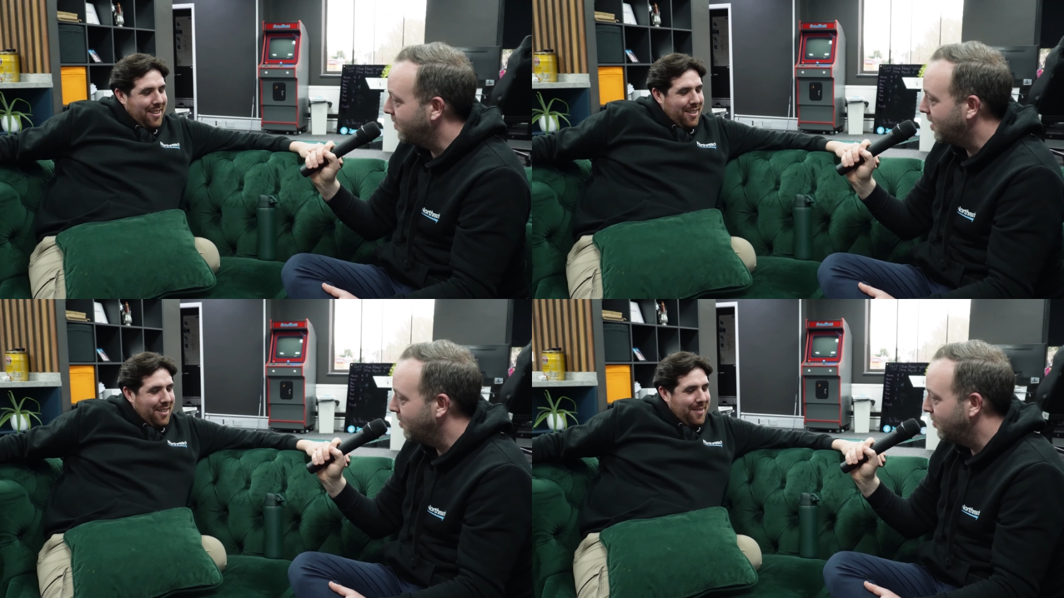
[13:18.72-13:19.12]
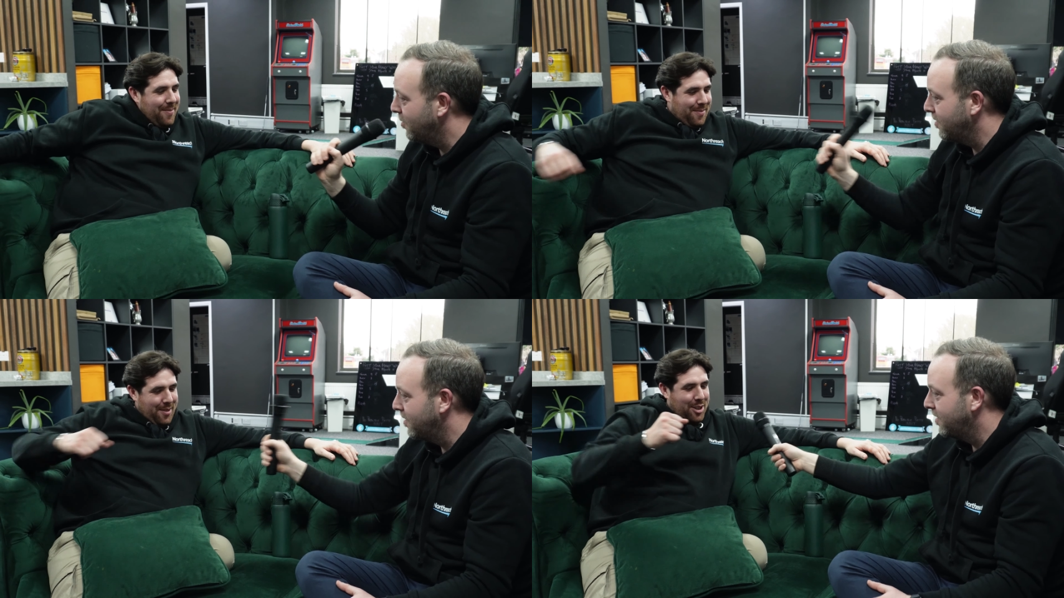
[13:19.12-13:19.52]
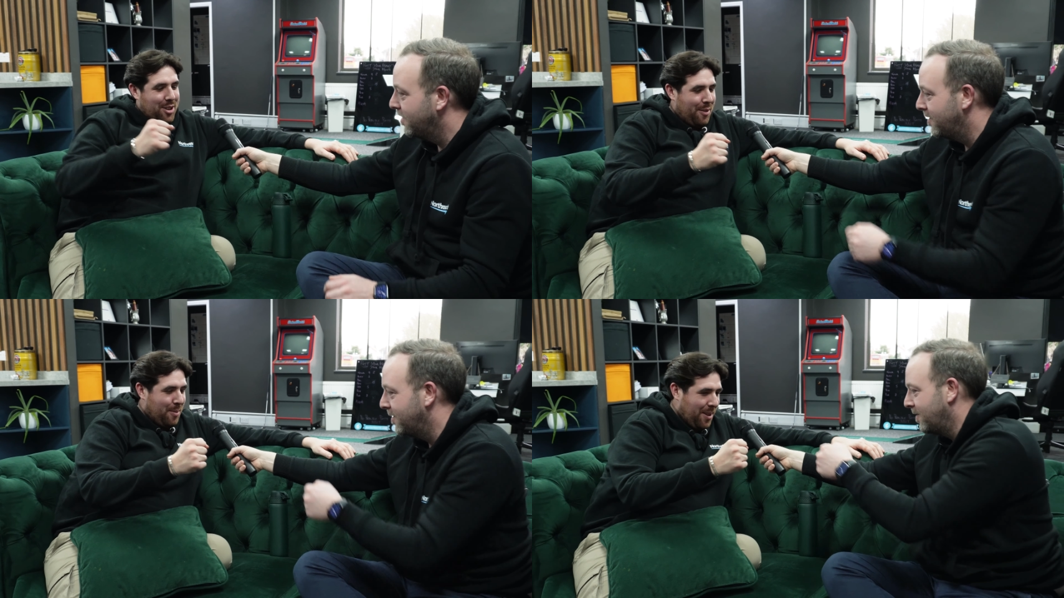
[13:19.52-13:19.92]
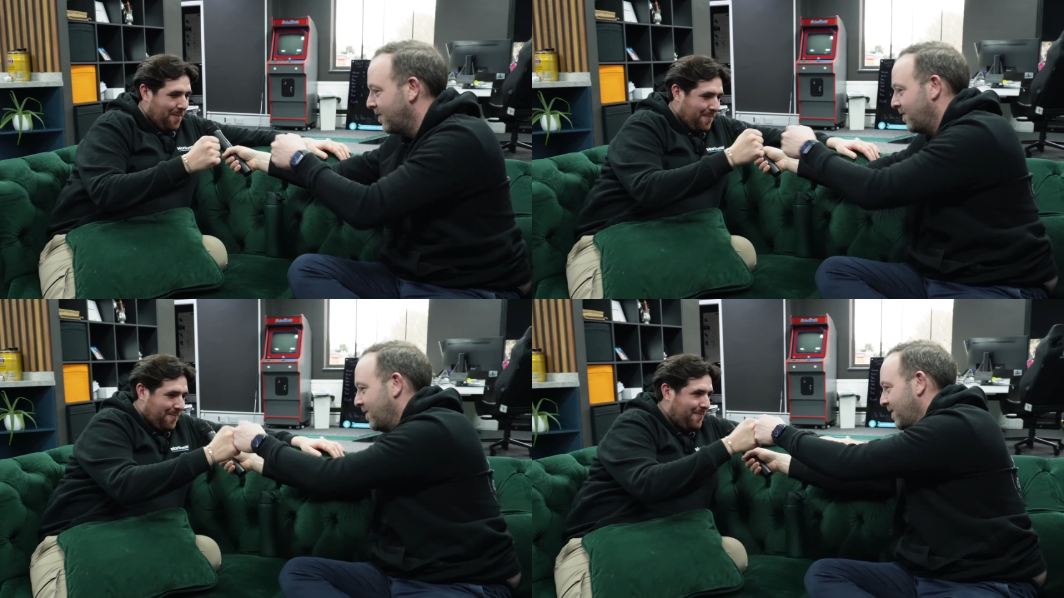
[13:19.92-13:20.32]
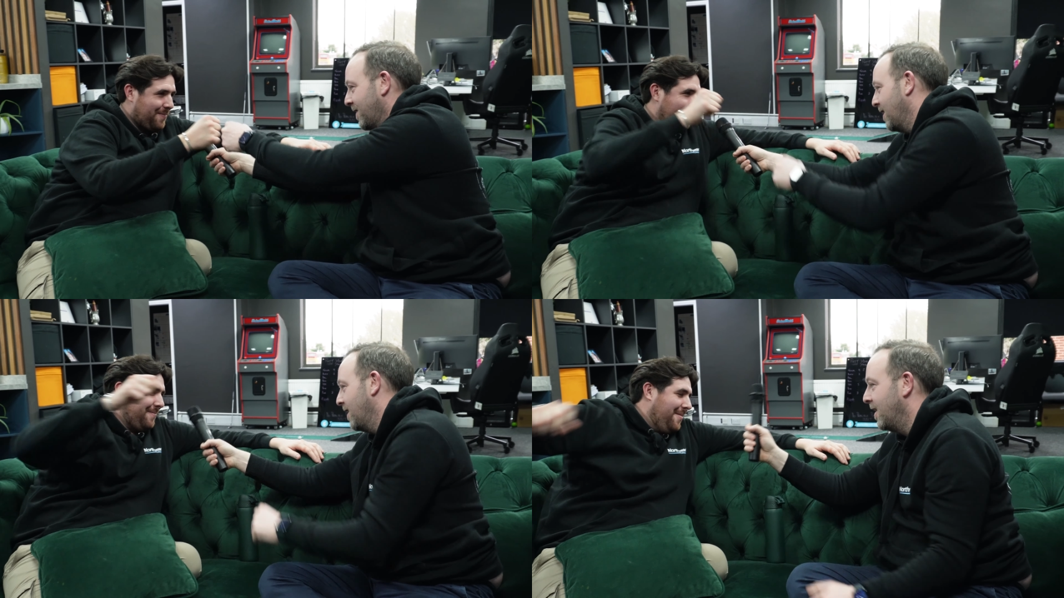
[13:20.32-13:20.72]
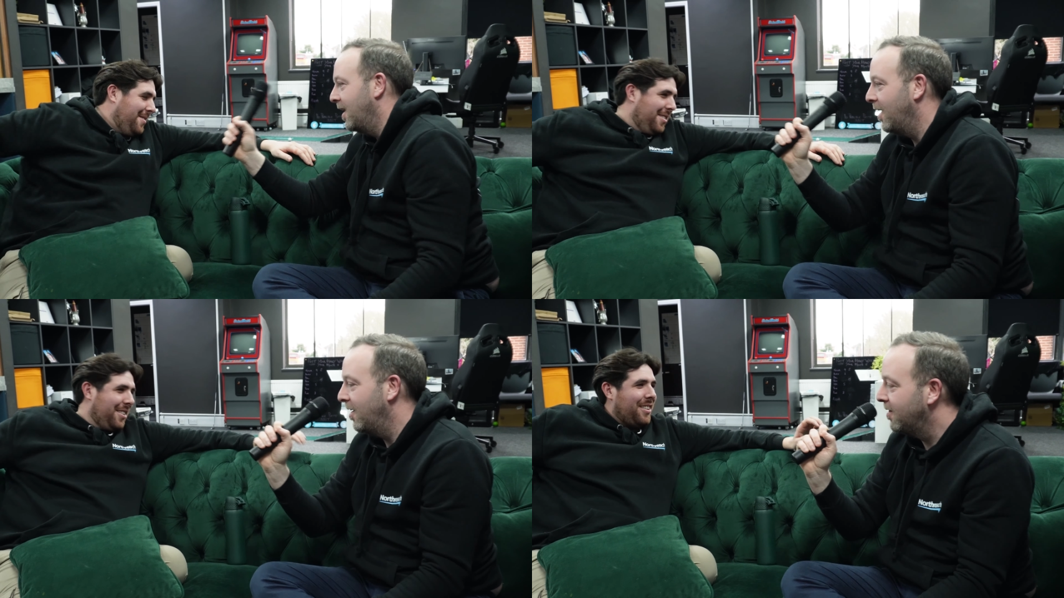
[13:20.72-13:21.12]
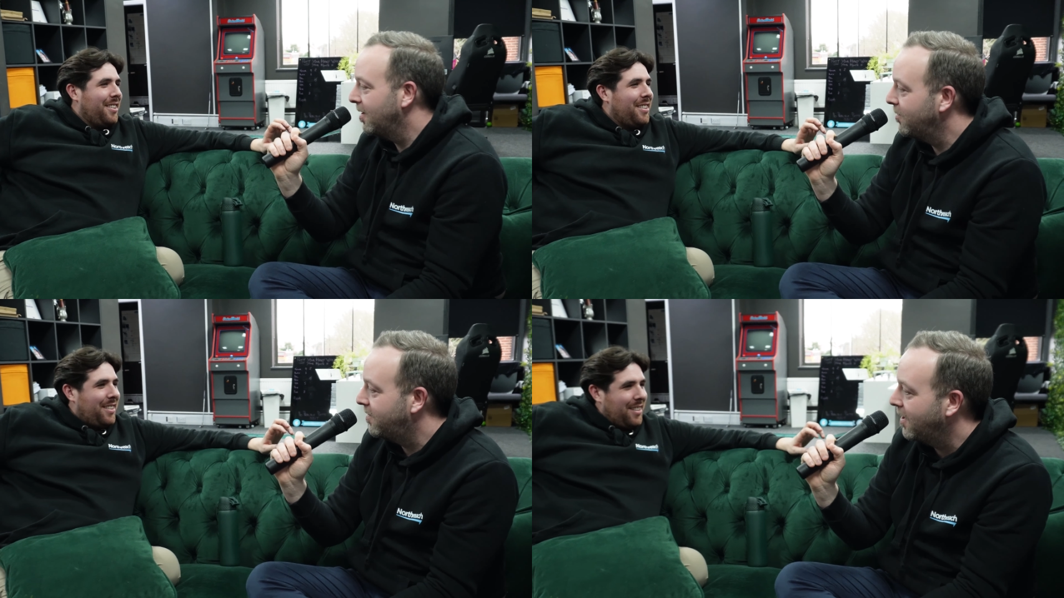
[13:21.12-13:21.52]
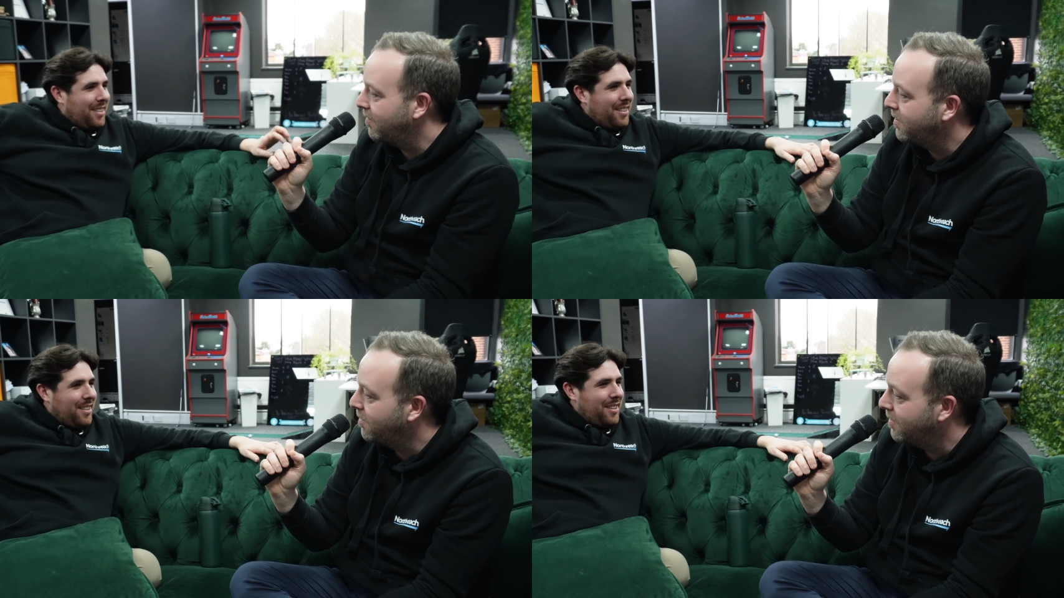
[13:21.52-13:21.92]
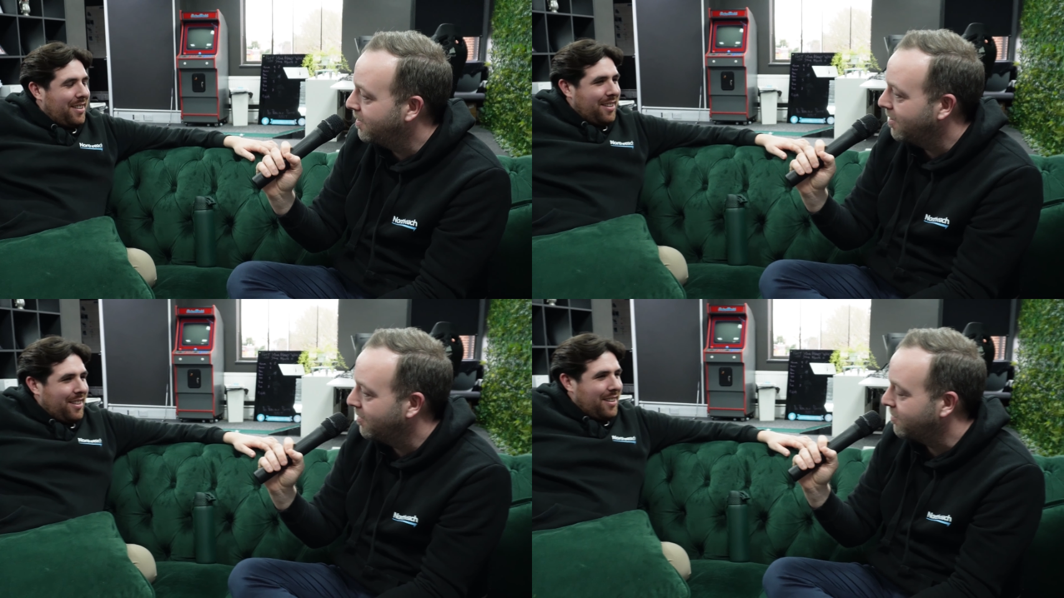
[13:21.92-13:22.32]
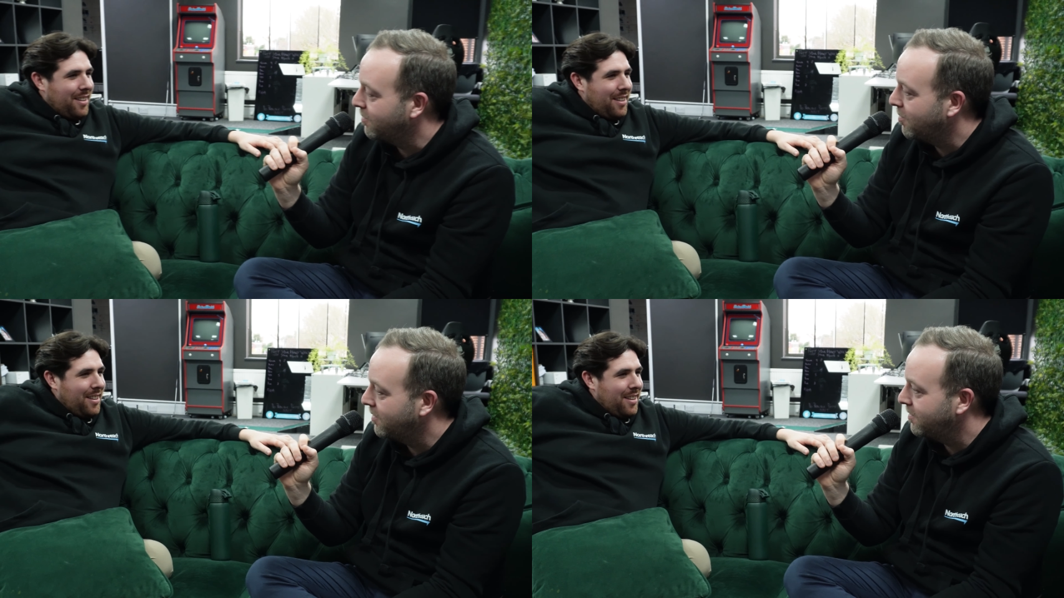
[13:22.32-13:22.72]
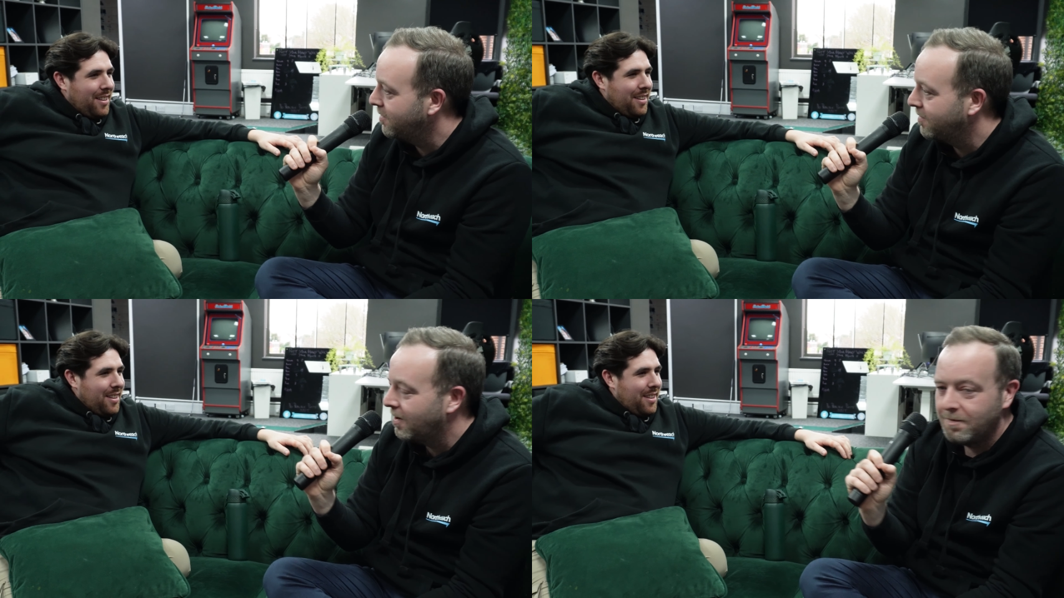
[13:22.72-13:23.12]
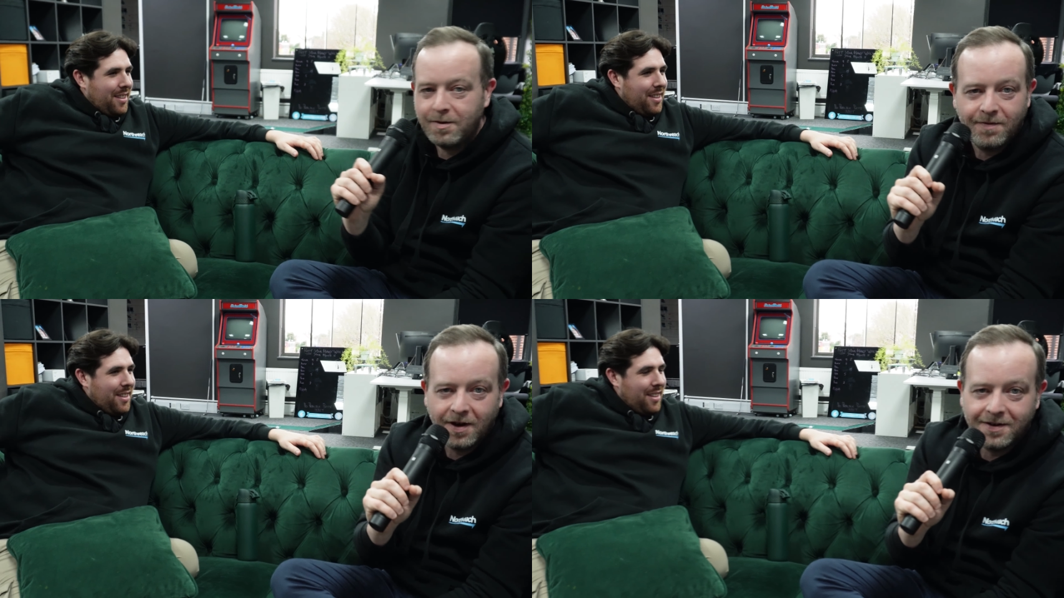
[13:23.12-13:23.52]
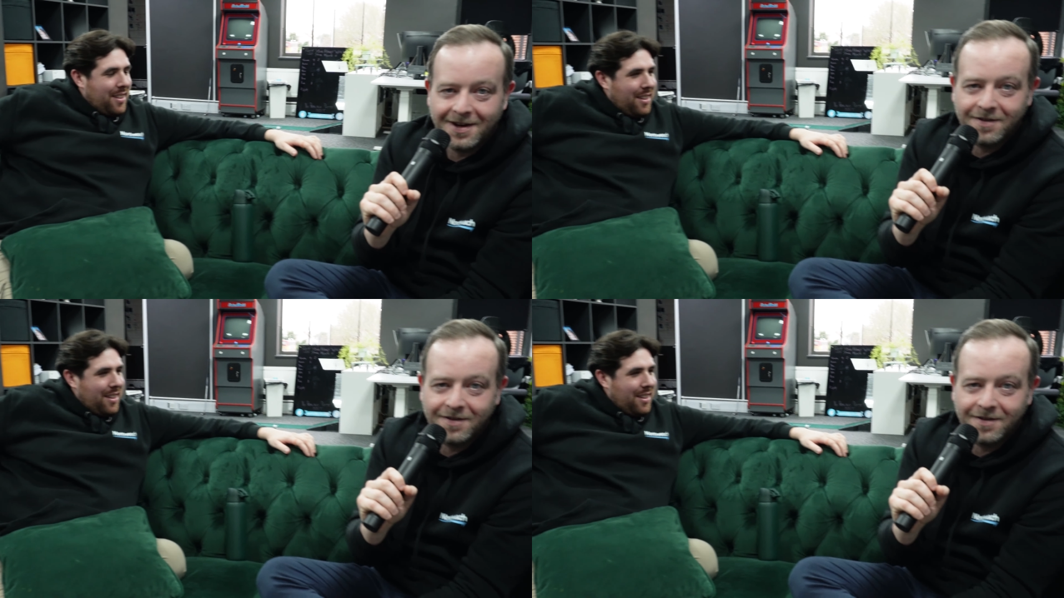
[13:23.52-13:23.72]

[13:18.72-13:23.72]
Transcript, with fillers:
Speaker 1: for coming on board. Thanks for having me. Uh, lovely to have you and answer all the questions. Hope you found it